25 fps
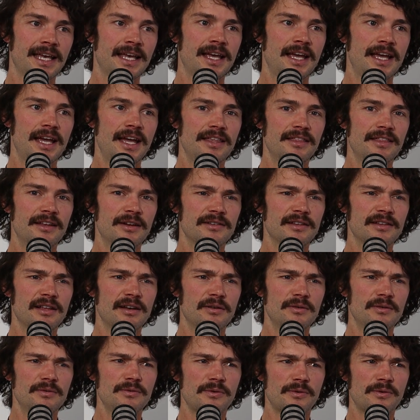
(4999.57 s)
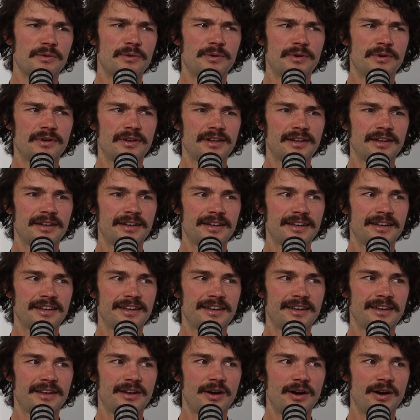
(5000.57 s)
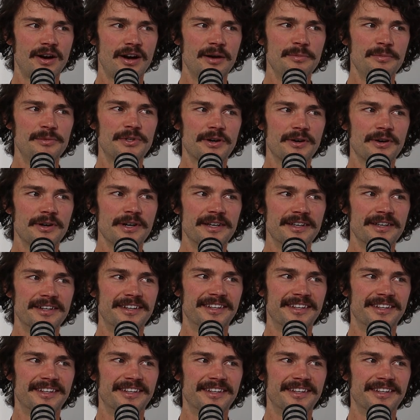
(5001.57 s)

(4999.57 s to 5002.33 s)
And then I was like, oh, I'm tired.